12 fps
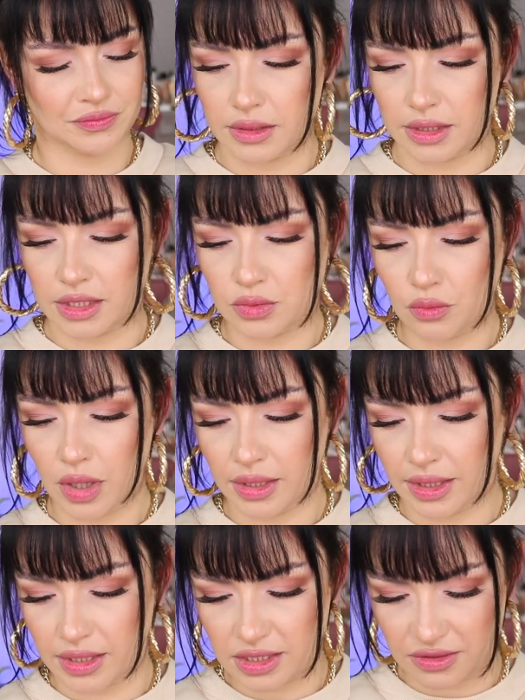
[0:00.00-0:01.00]
This one
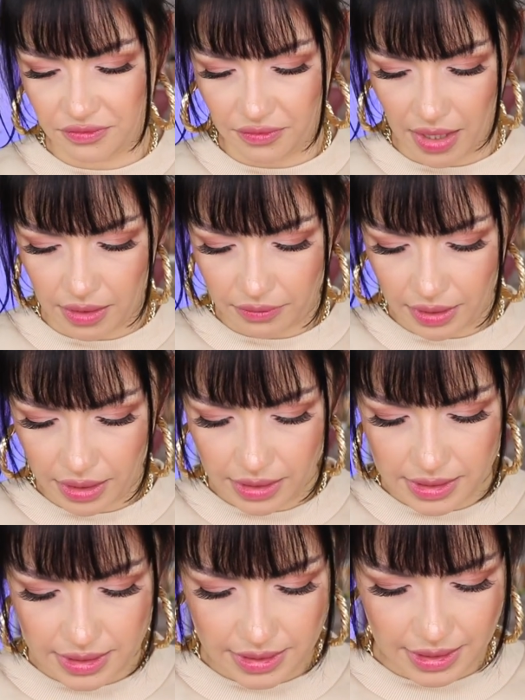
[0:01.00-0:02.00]
is
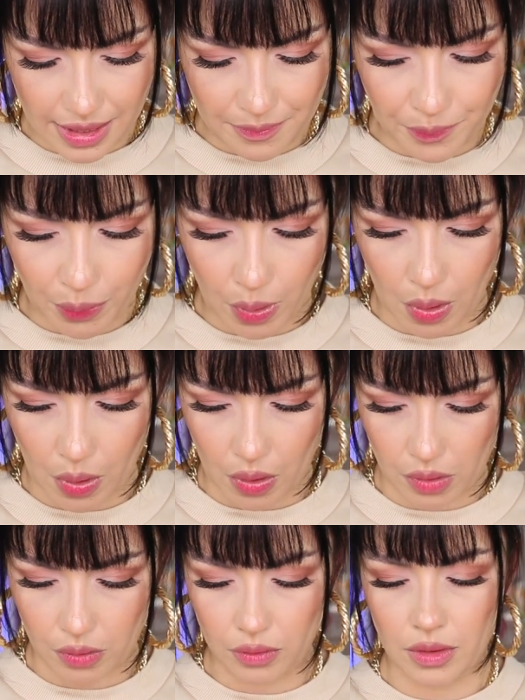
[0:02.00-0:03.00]
very
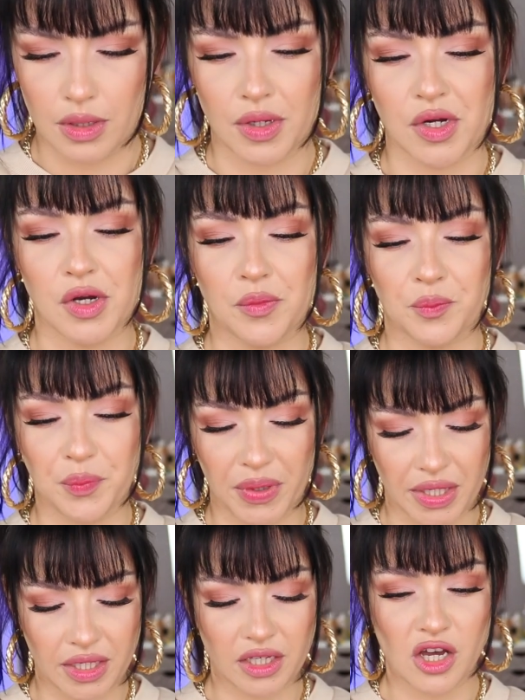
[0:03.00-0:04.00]
simple.
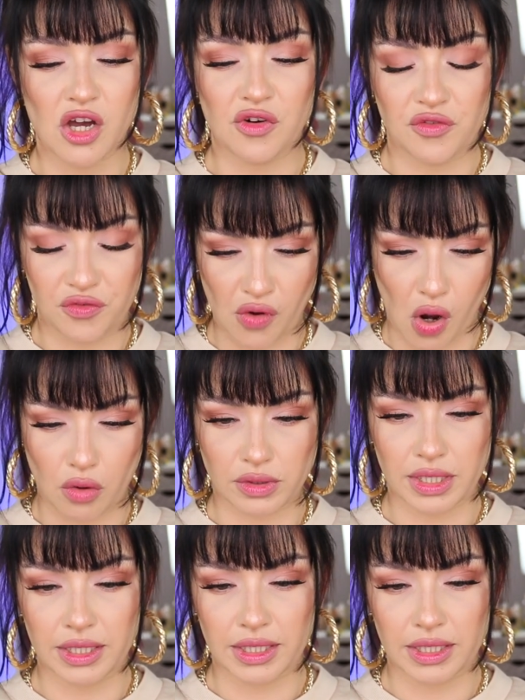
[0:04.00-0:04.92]
Pink phone